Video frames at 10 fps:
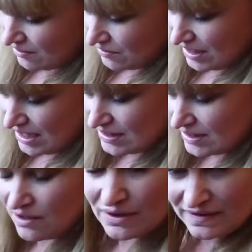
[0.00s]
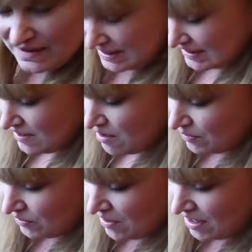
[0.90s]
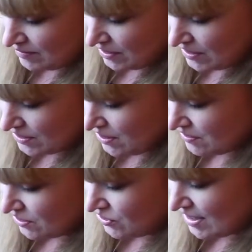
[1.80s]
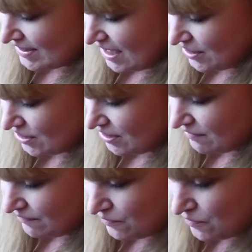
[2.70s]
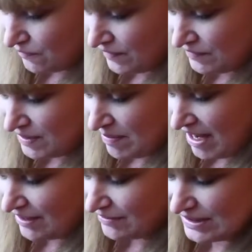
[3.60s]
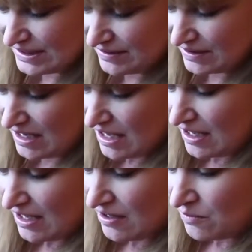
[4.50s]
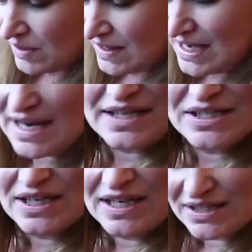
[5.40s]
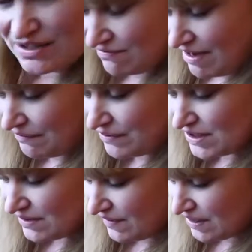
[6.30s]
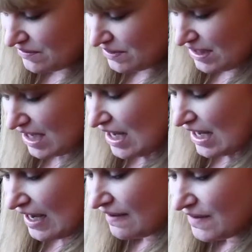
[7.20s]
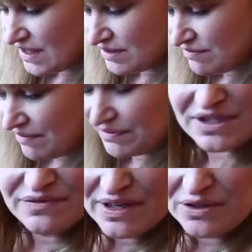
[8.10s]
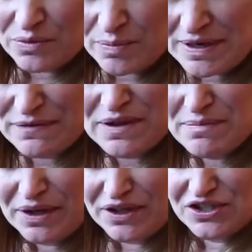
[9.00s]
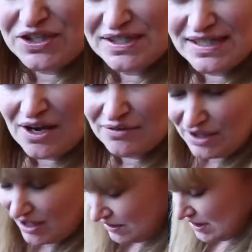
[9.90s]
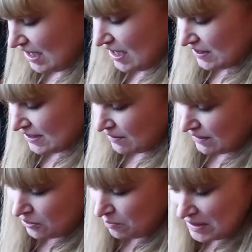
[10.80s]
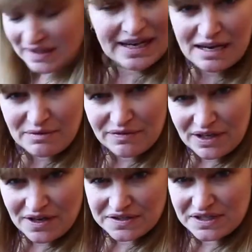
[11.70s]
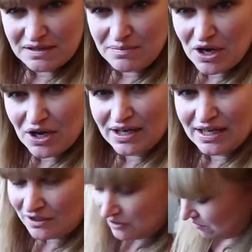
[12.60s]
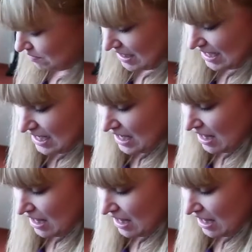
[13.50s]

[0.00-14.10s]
Okay, so in this example I'm going to use a transaction for £50. We then enter into the reference field, and this reference field will be for the merchant's own use. So it could be the name of the customer, it could be